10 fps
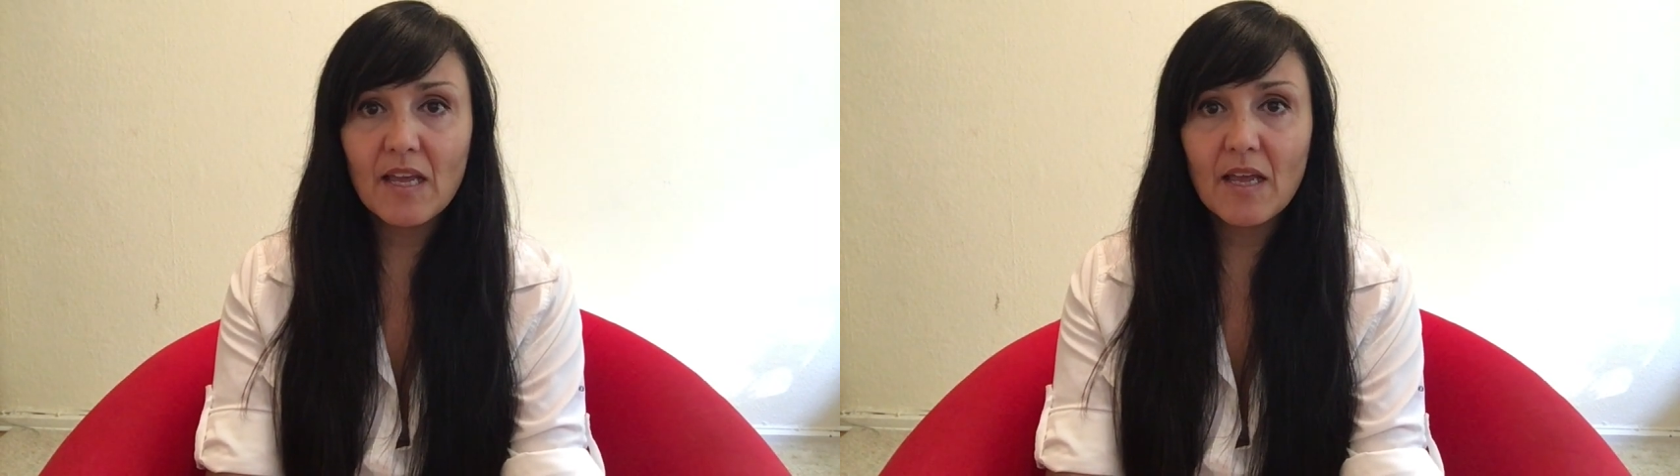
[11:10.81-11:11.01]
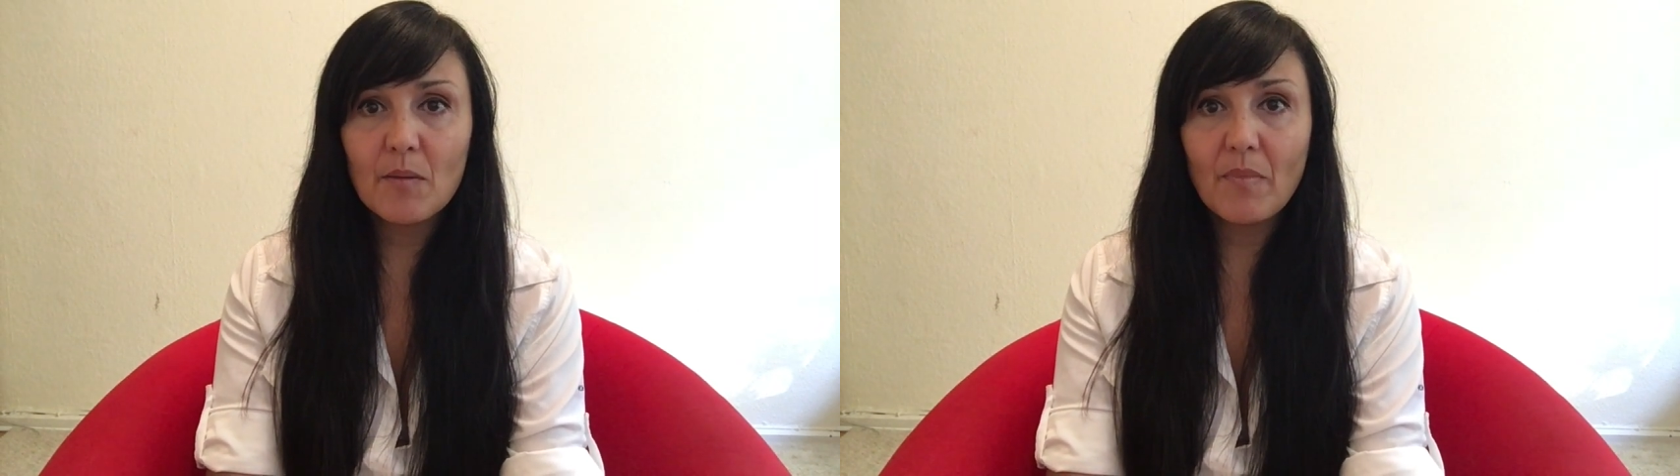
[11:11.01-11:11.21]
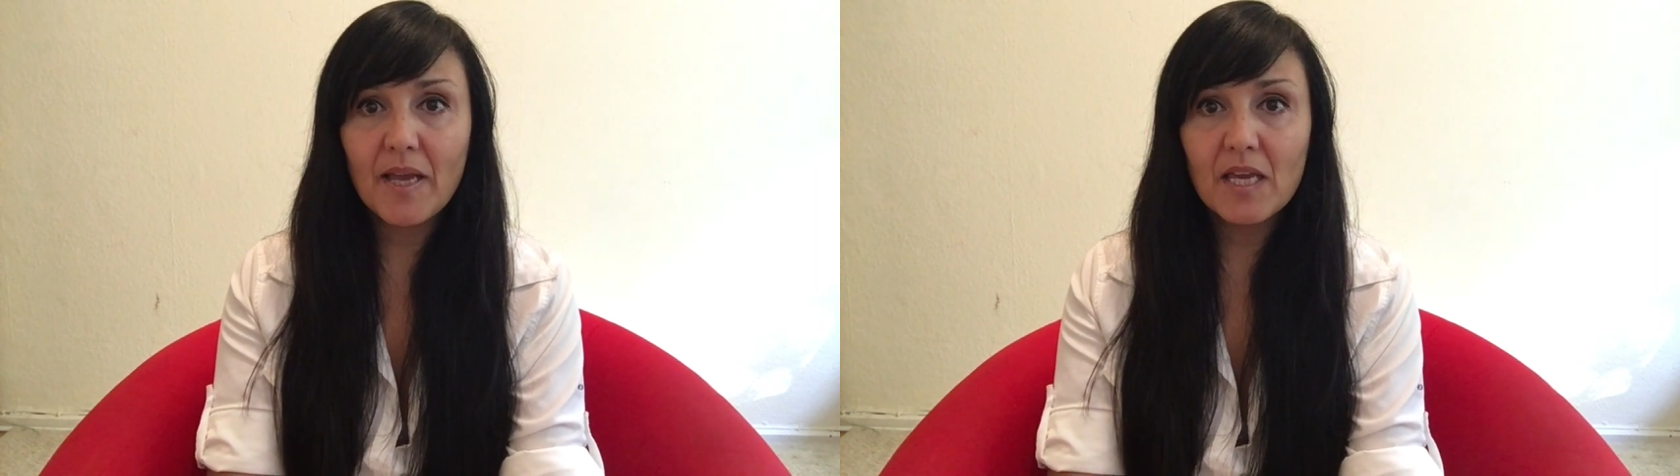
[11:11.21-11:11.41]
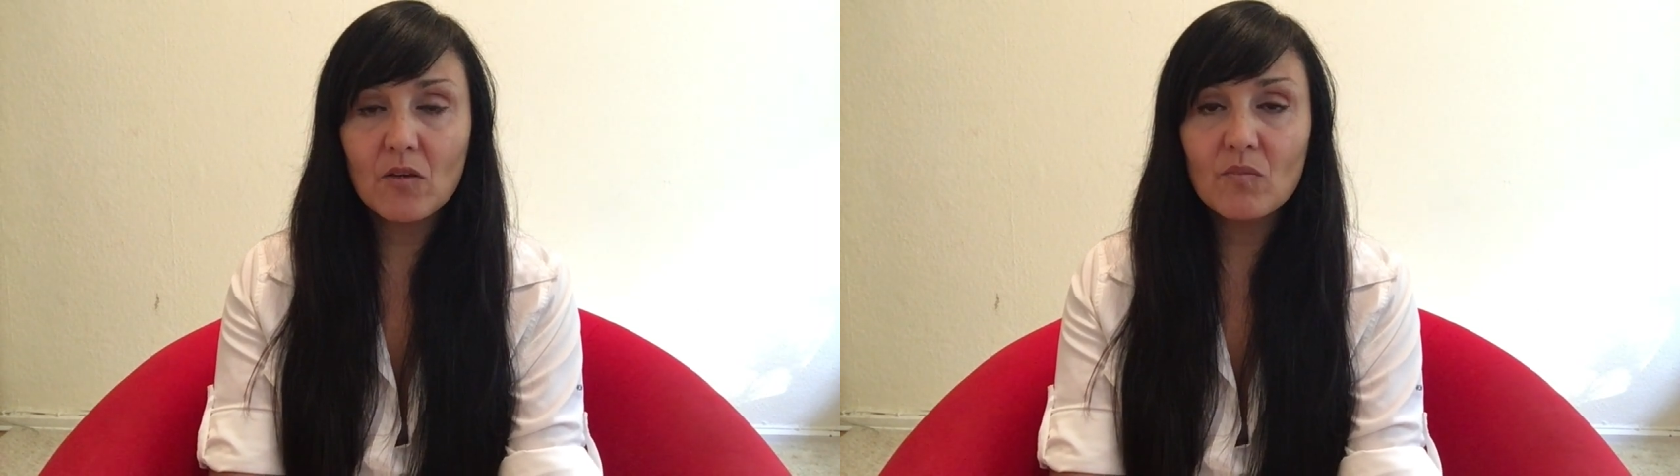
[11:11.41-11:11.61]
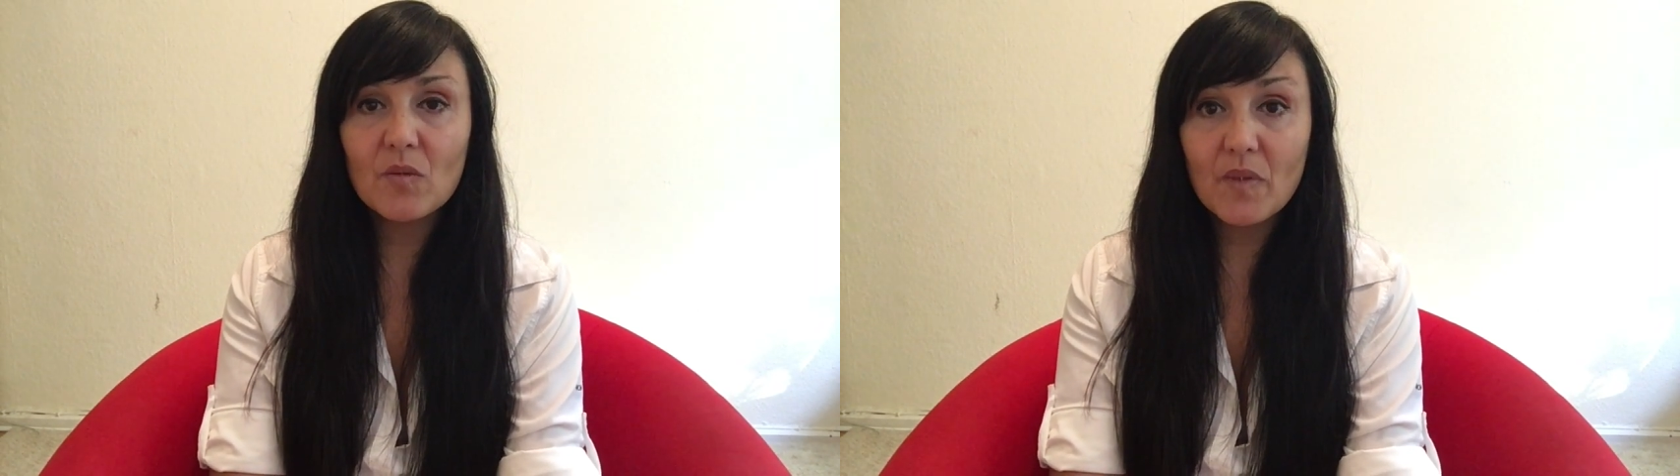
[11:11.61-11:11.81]
and my
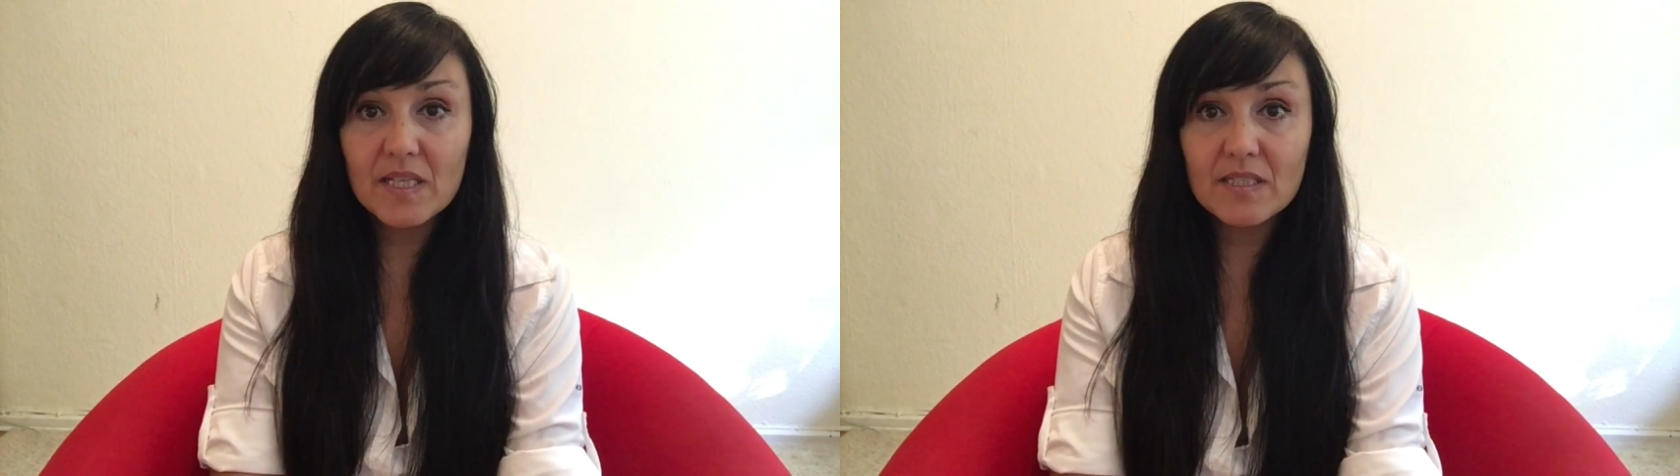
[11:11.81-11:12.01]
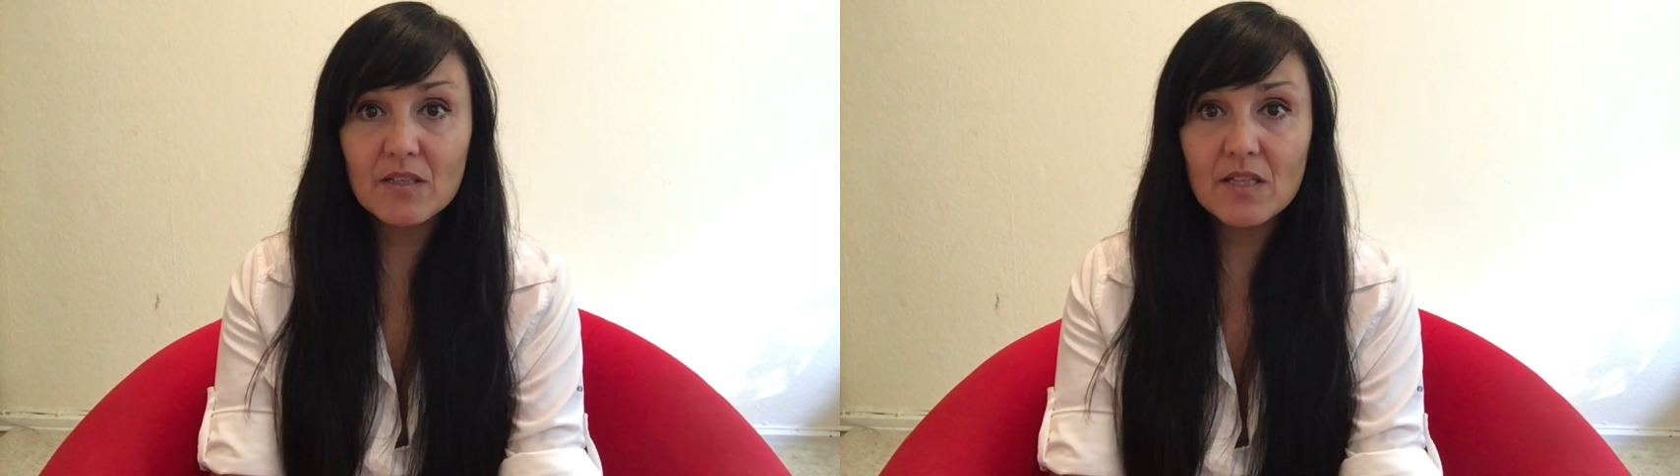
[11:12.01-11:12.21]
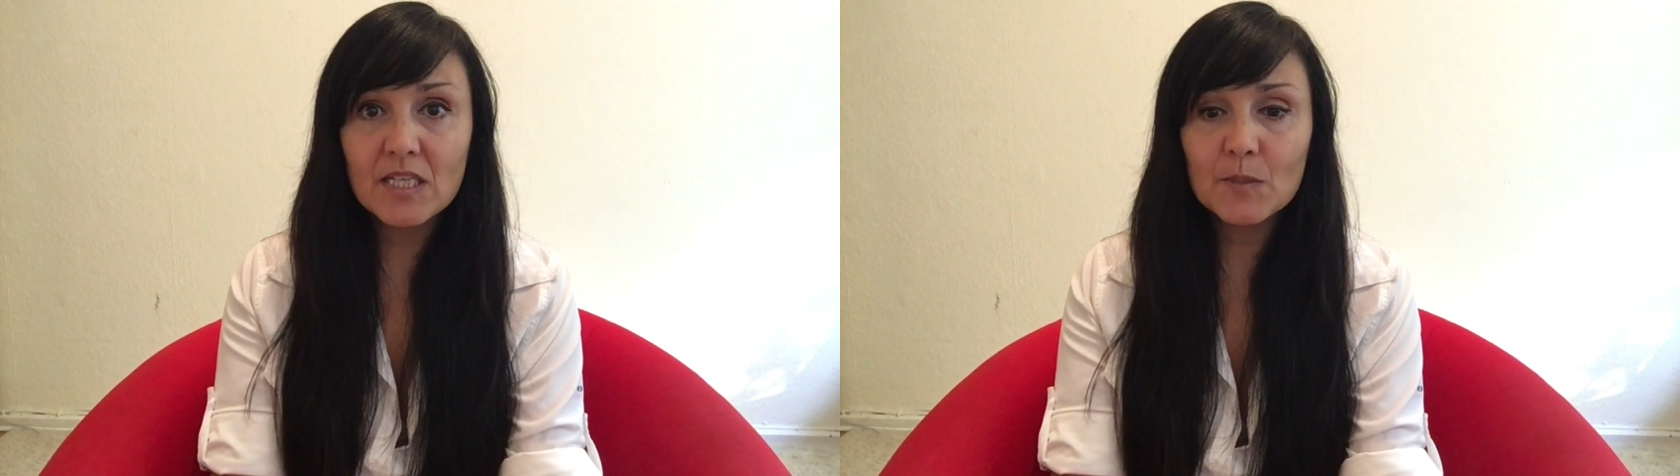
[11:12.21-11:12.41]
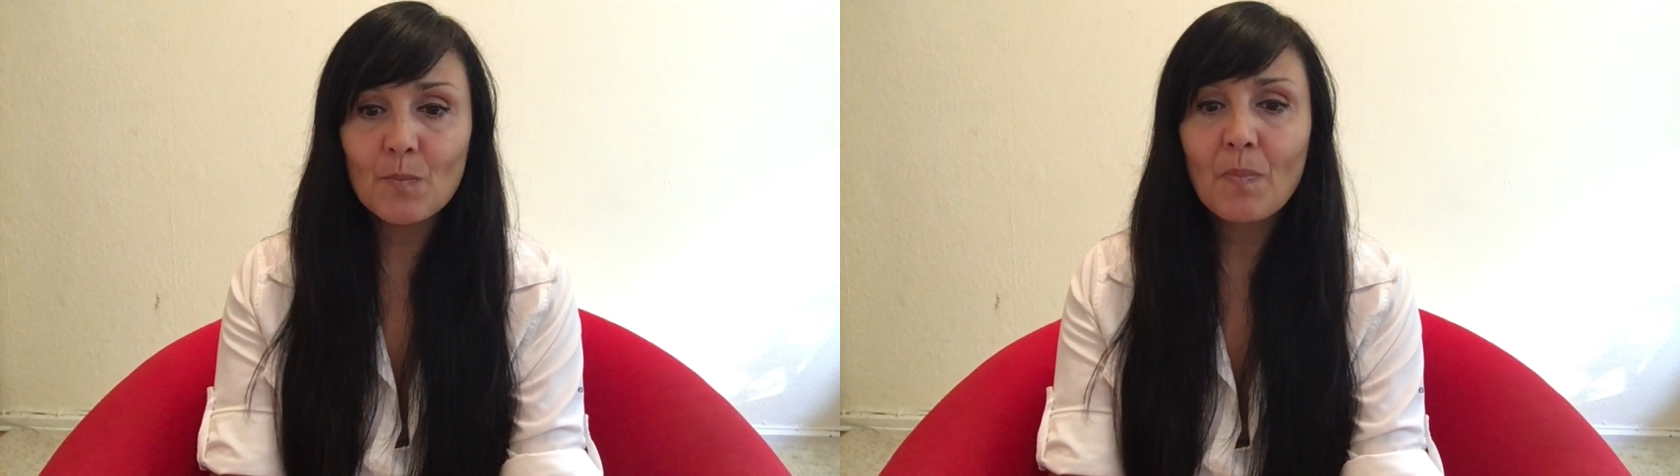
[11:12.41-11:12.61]
income depends on this.